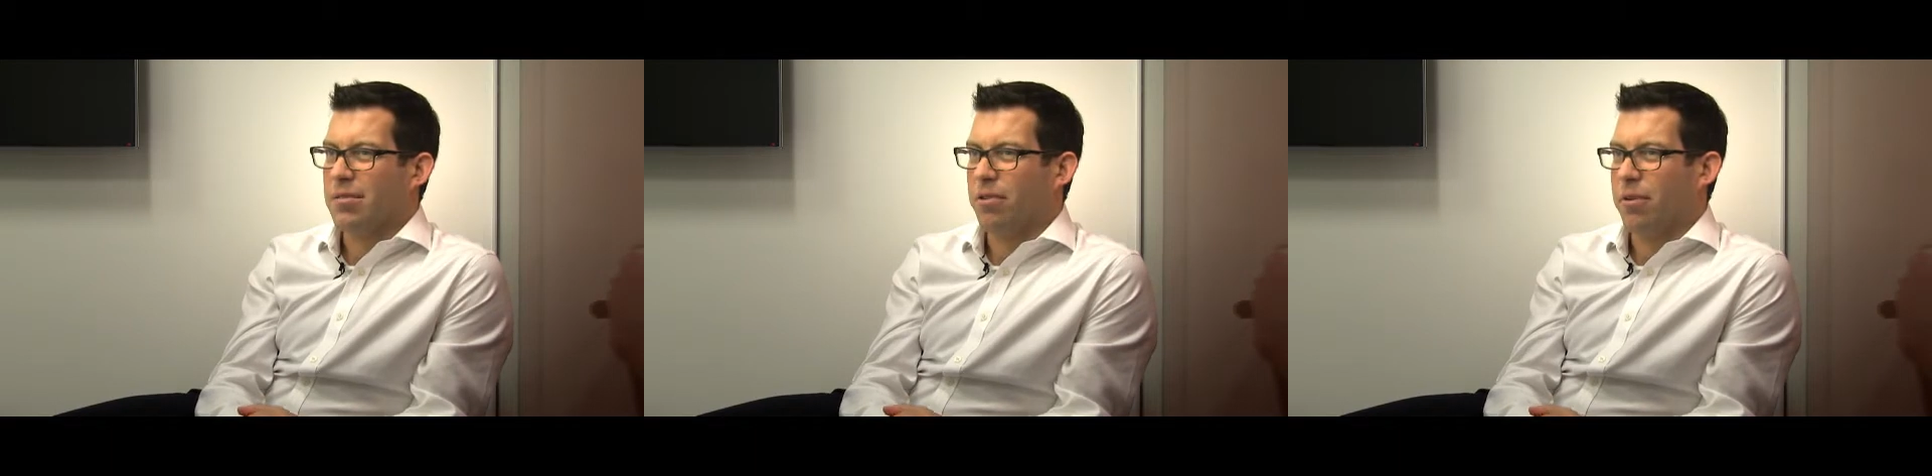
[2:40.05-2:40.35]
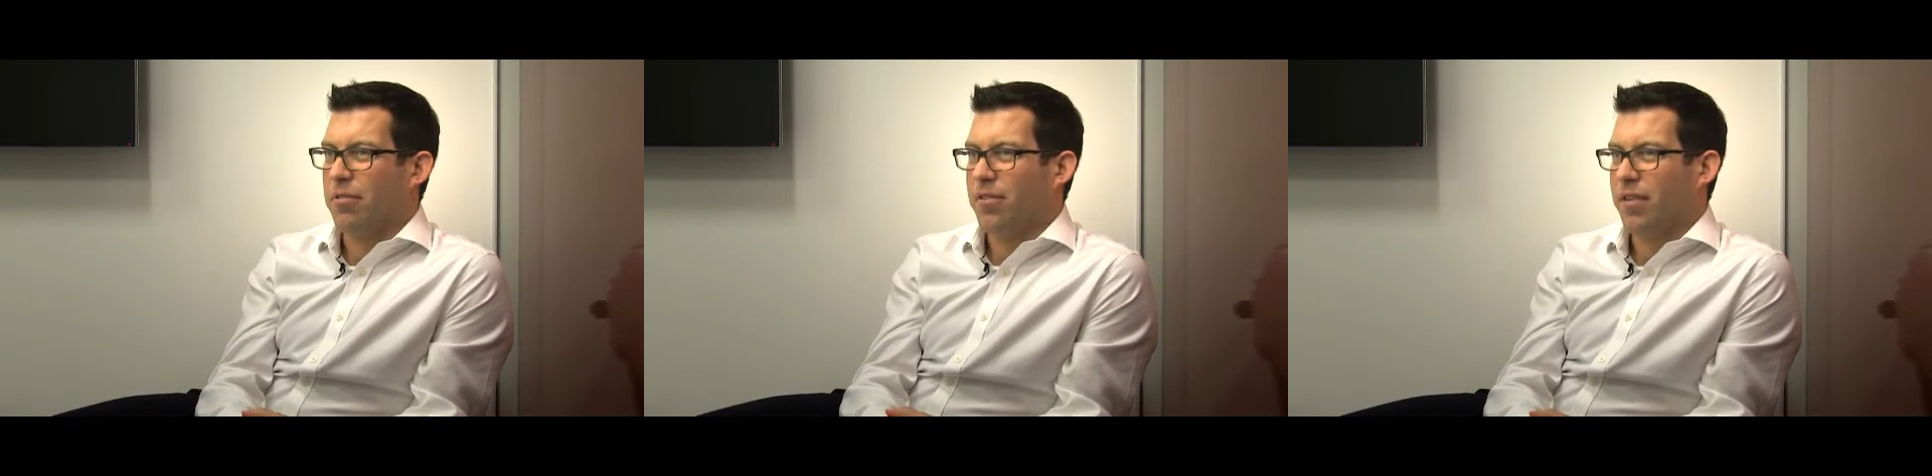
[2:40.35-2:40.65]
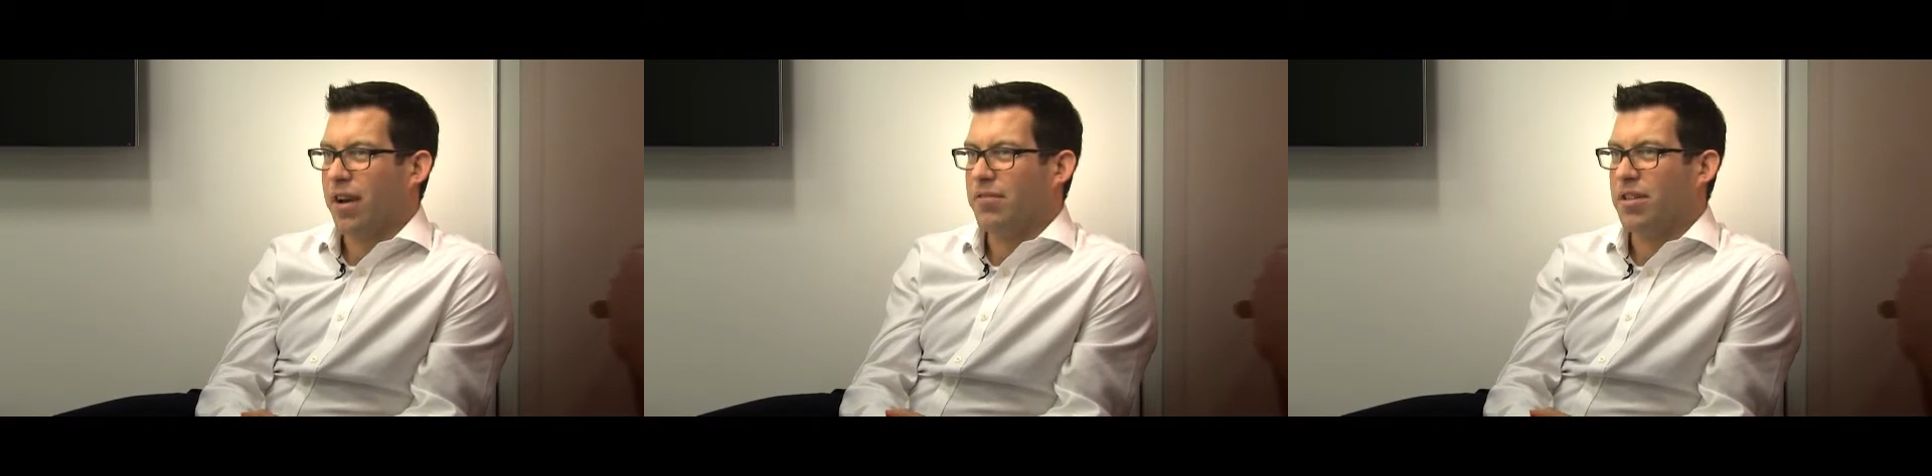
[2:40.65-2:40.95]
deployment of
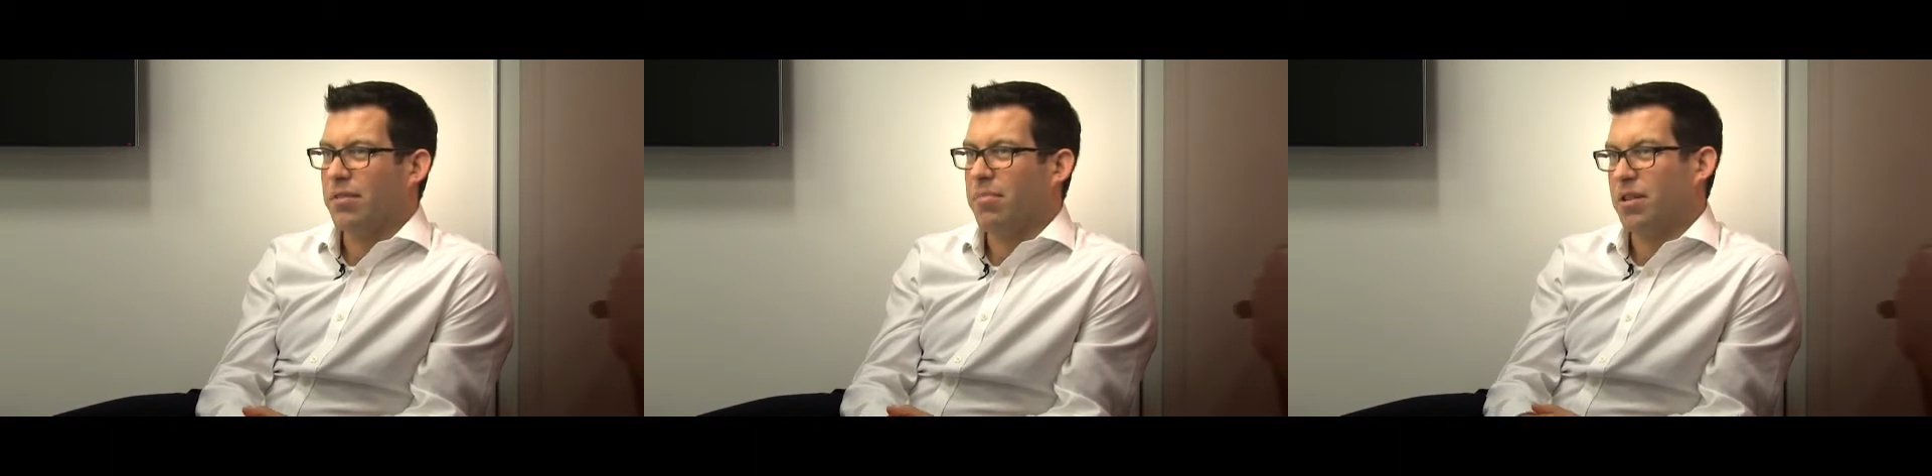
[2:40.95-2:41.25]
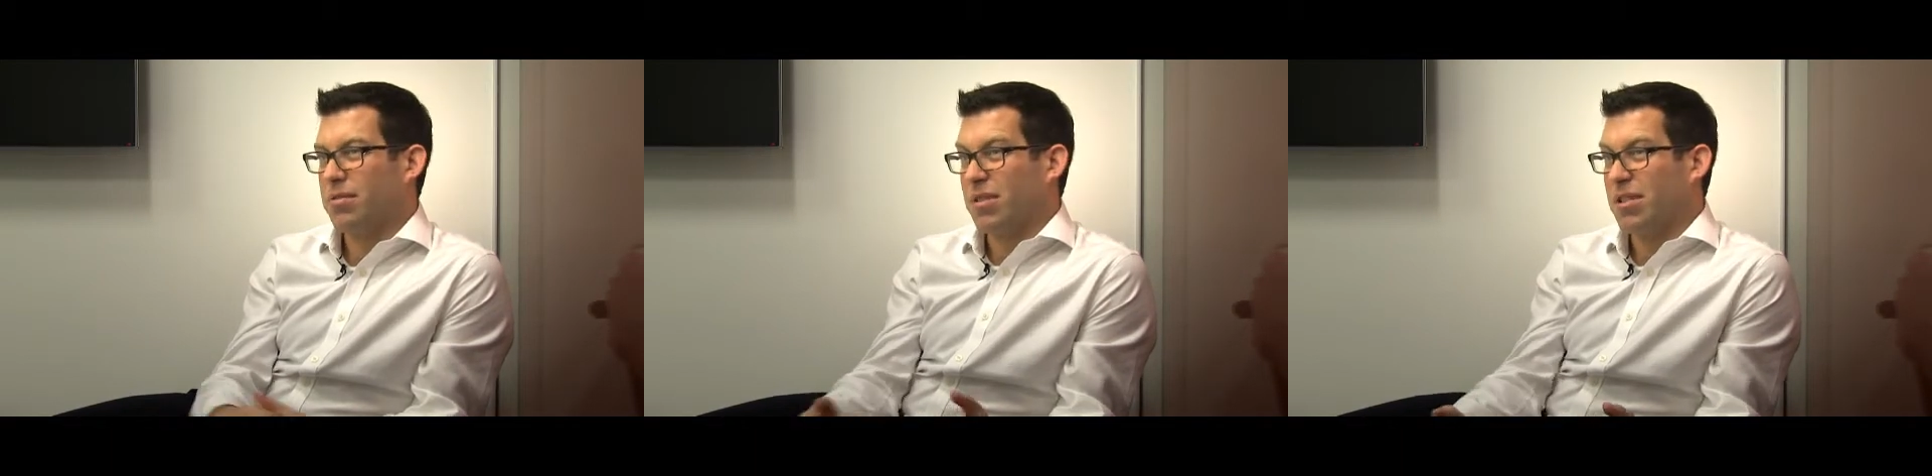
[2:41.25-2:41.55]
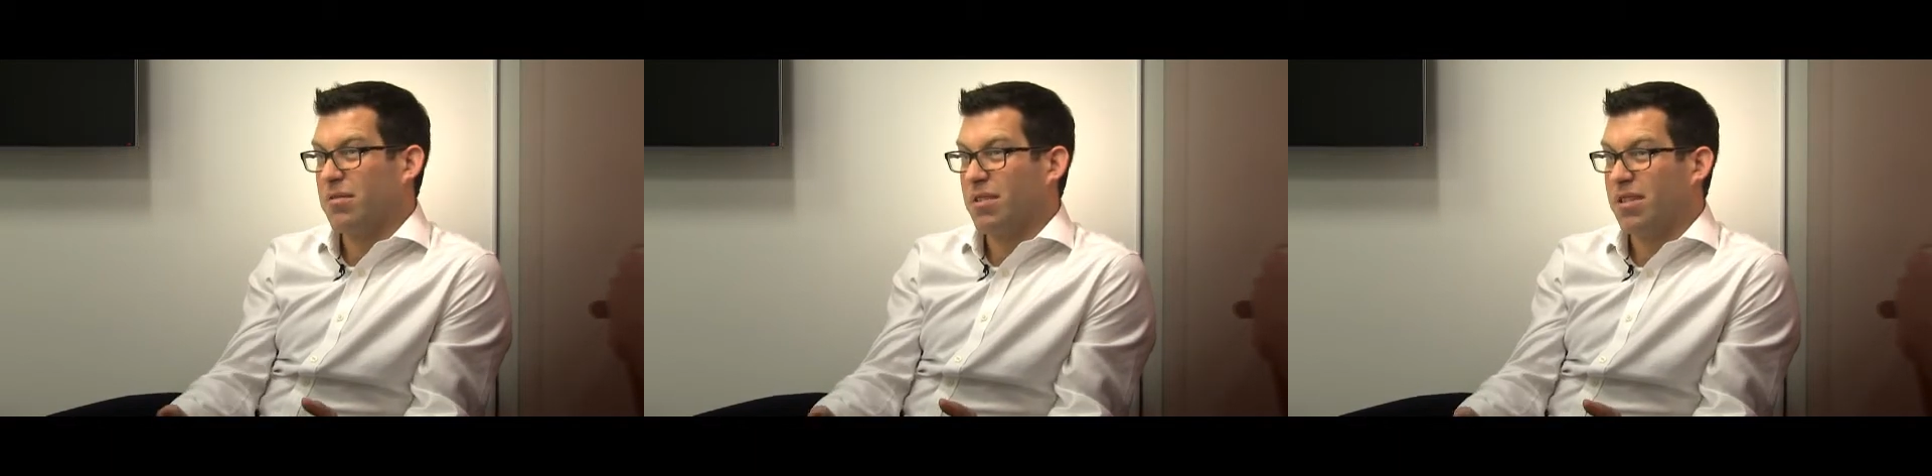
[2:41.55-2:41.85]
5G by
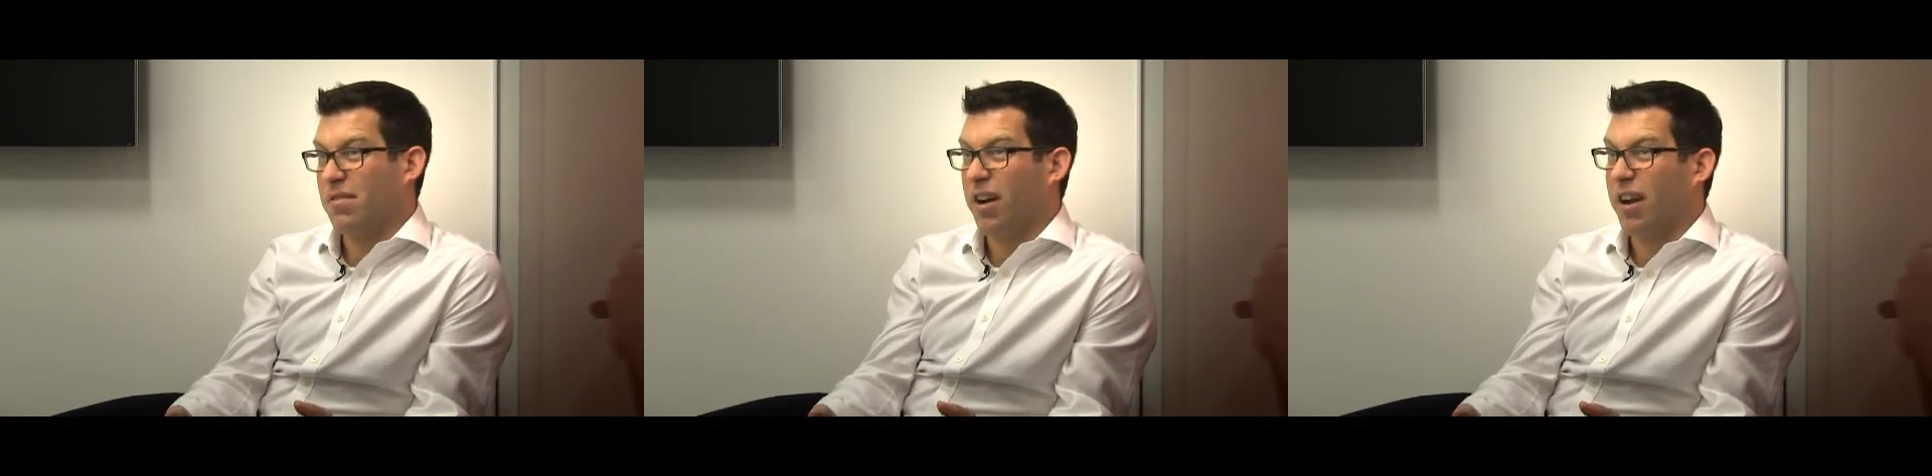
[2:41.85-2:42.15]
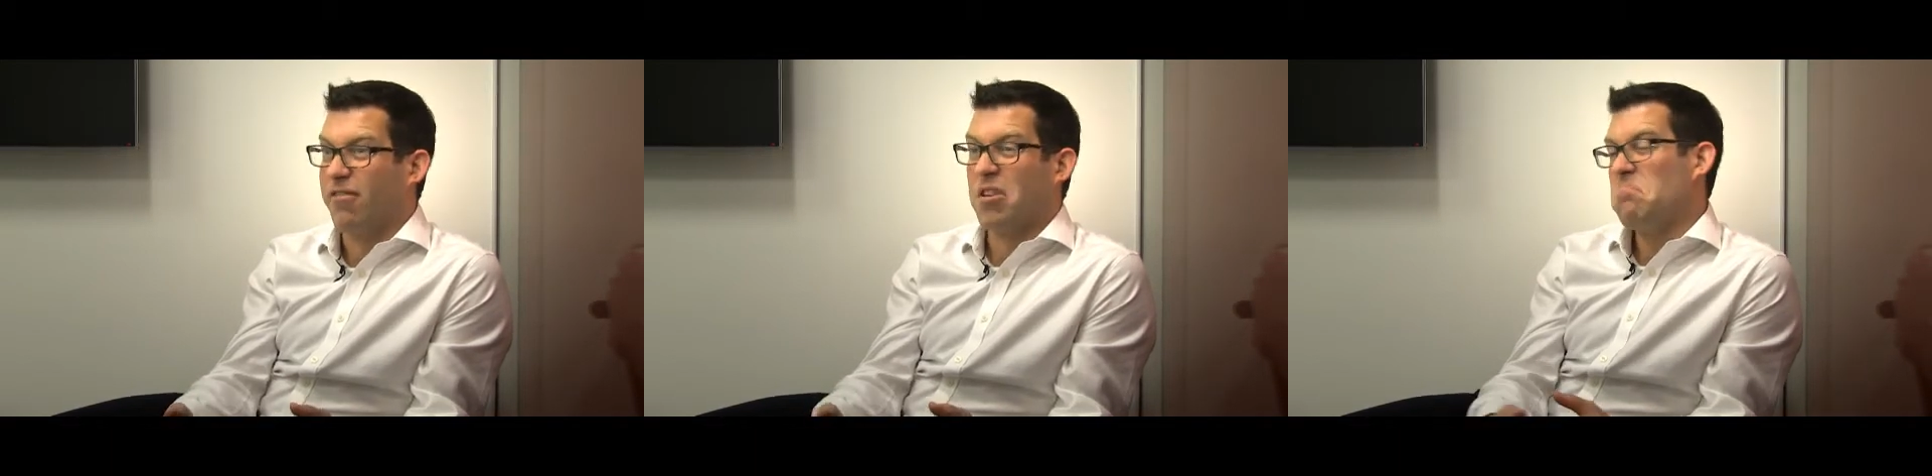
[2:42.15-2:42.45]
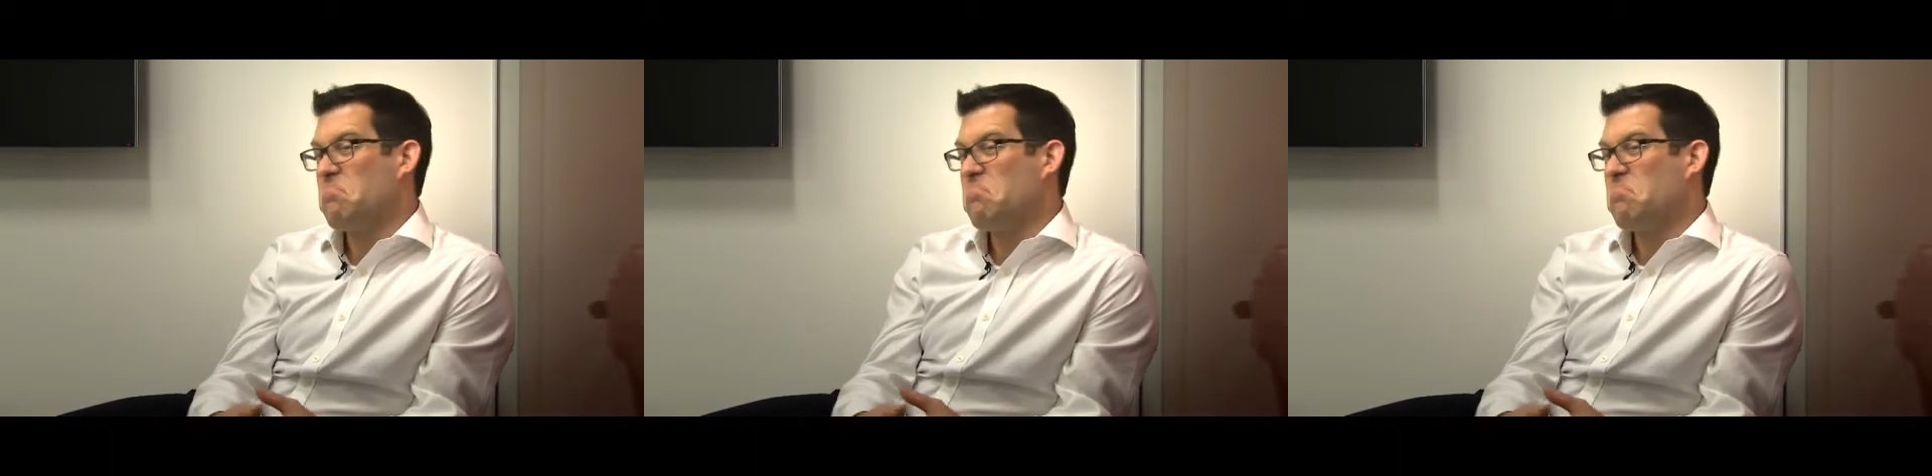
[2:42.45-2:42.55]
2025,